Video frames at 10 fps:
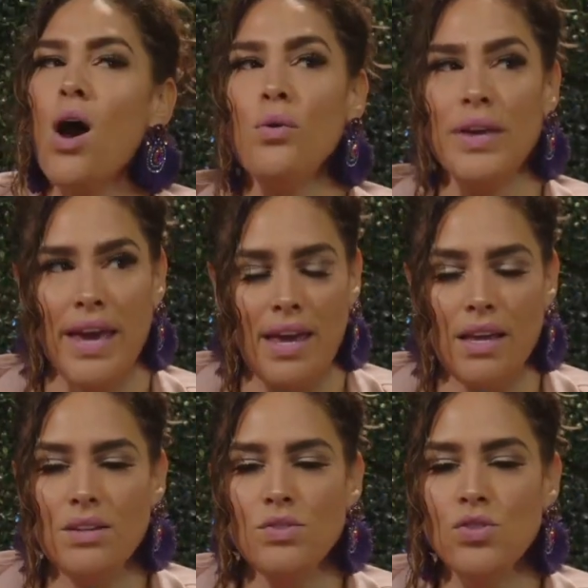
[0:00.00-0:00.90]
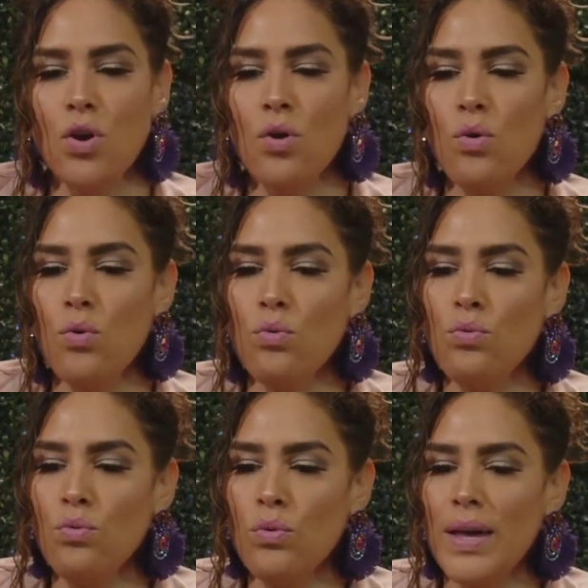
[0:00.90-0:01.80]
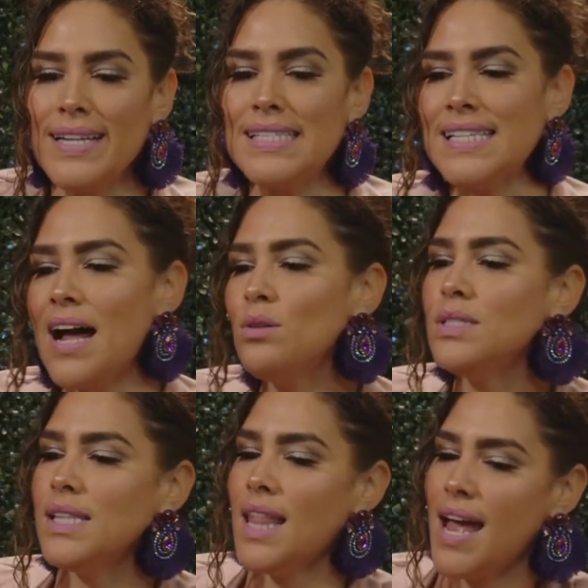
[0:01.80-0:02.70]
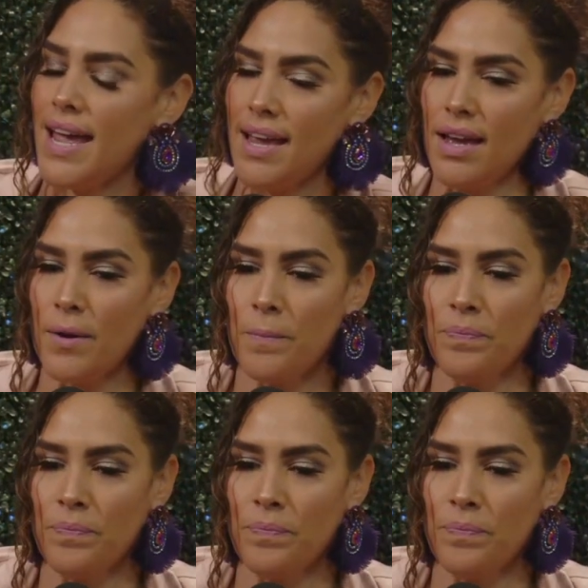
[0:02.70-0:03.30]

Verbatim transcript: Okay. So it sounds like